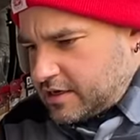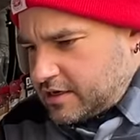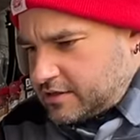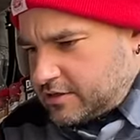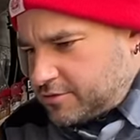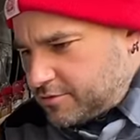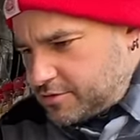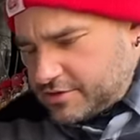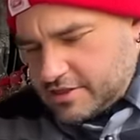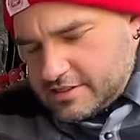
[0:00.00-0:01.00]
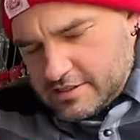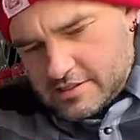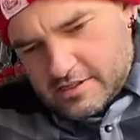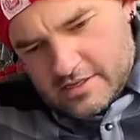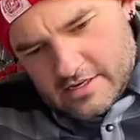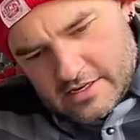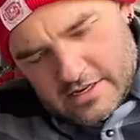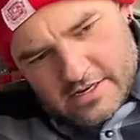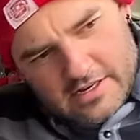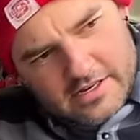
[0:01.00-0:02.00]
No, the remote says that the
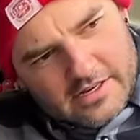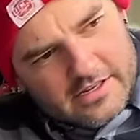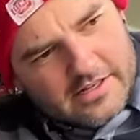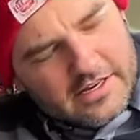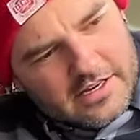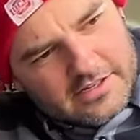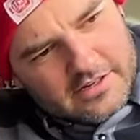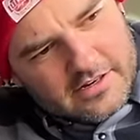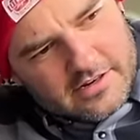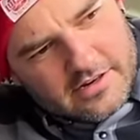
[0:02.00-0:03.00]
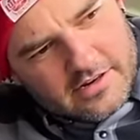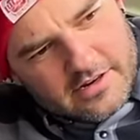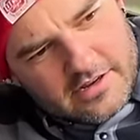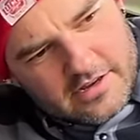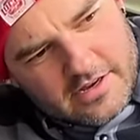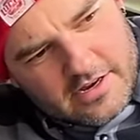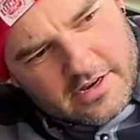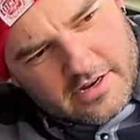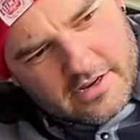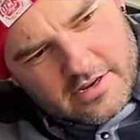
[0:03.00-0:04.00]
thingy's not on. Hang
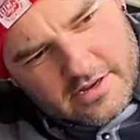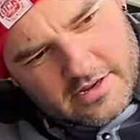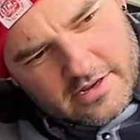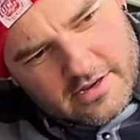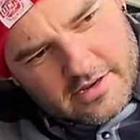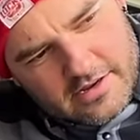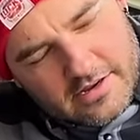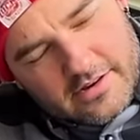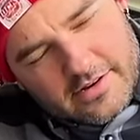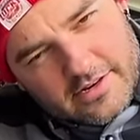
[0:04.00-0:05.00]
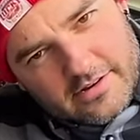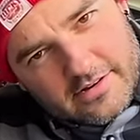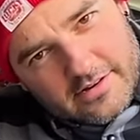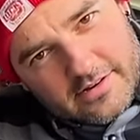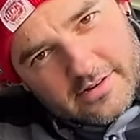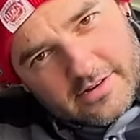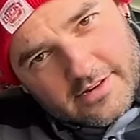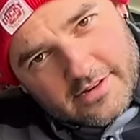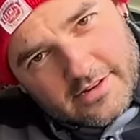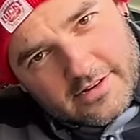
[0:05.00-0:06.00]
on. There you go.
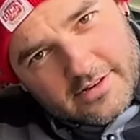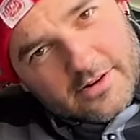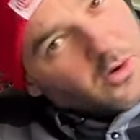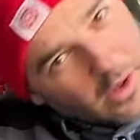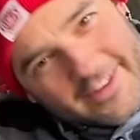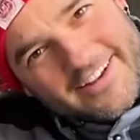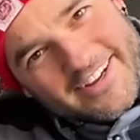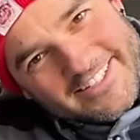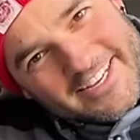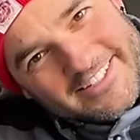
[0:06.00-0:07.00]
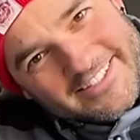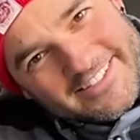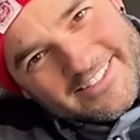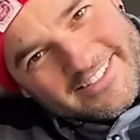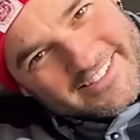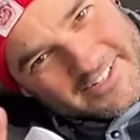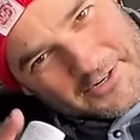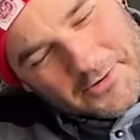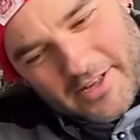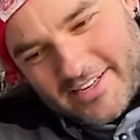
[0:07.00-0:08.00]
Quality content.
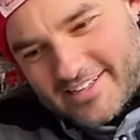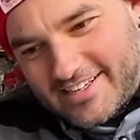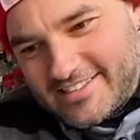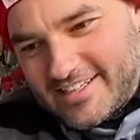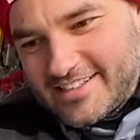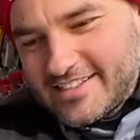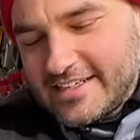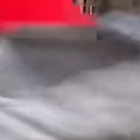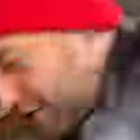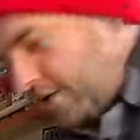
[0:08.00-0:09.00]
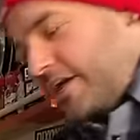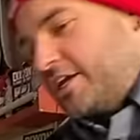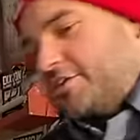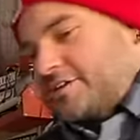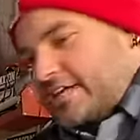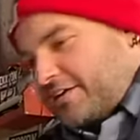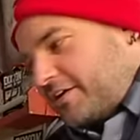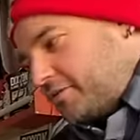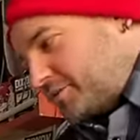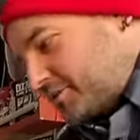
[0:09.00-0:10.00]
Quality content. So you could tell that
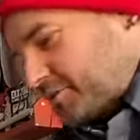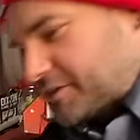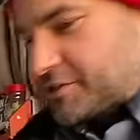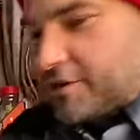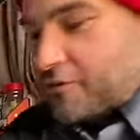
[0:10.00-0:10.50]
it was a dresser of